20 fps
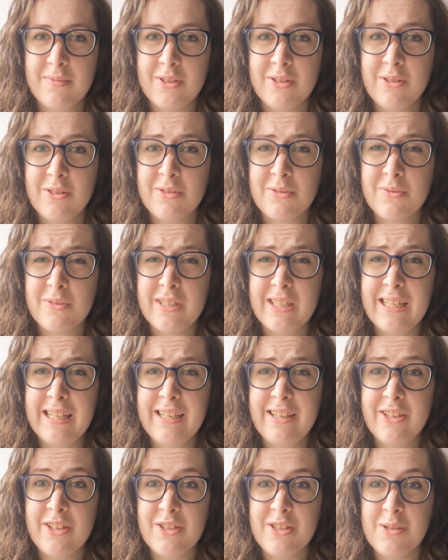So it's
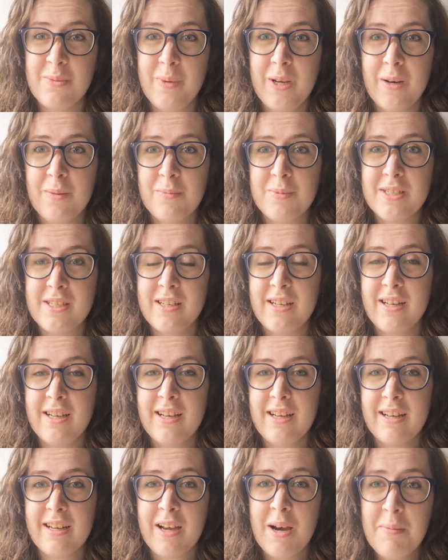really good to be able
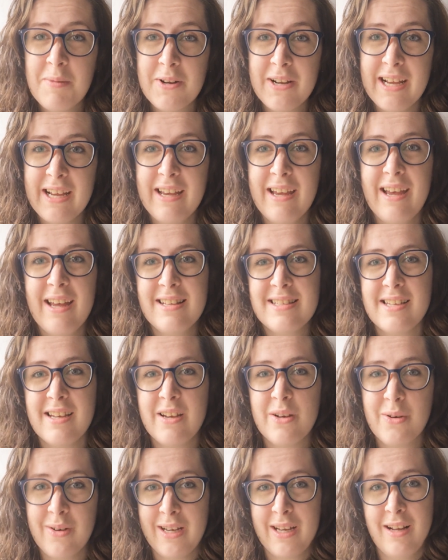to come on here and
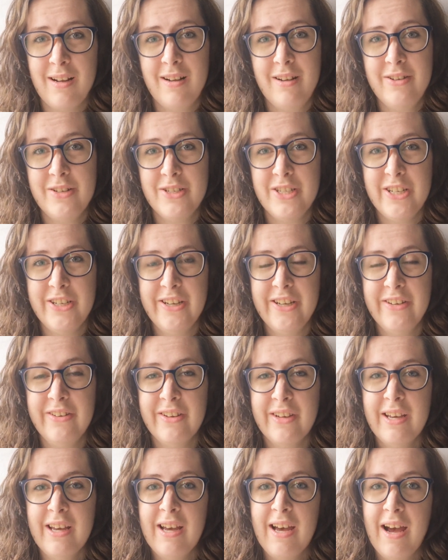say a quick hello to you.
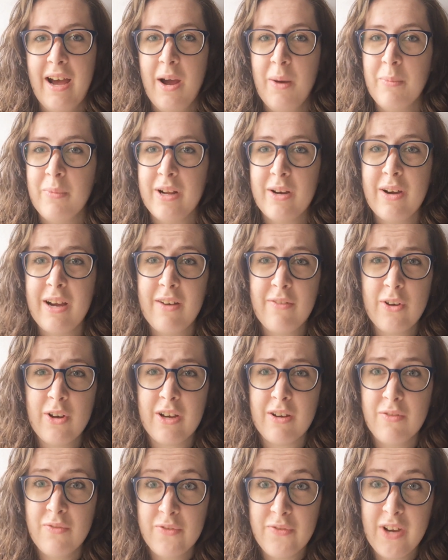Now I have a
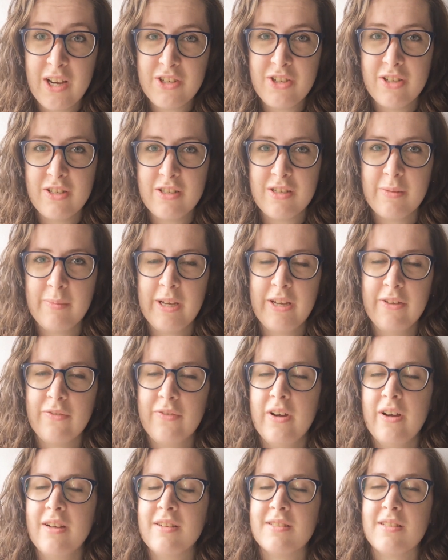confession to make
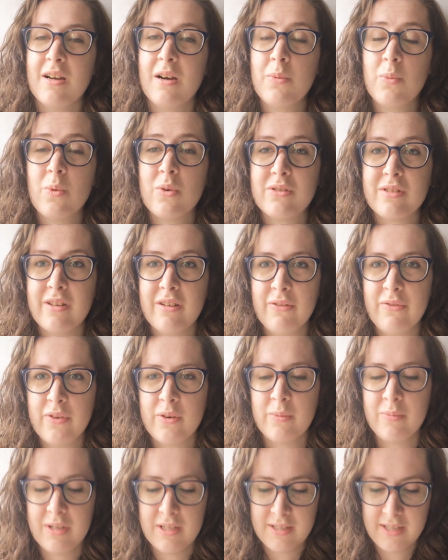first. I was going to
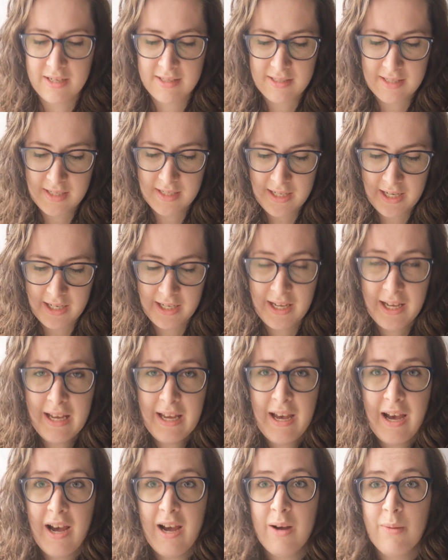film this yesterday
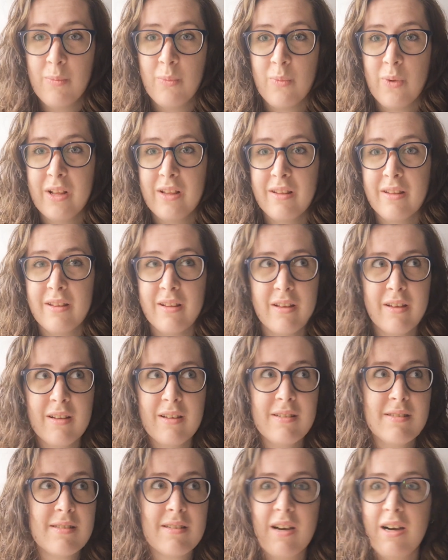when
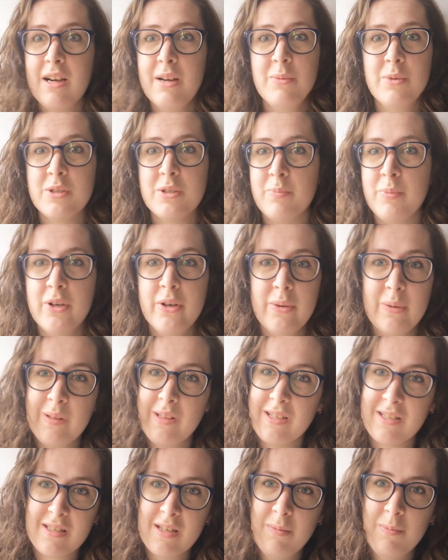the sky was blue
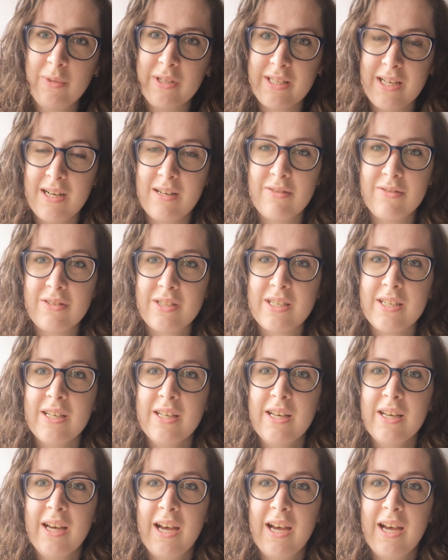and the sun was out.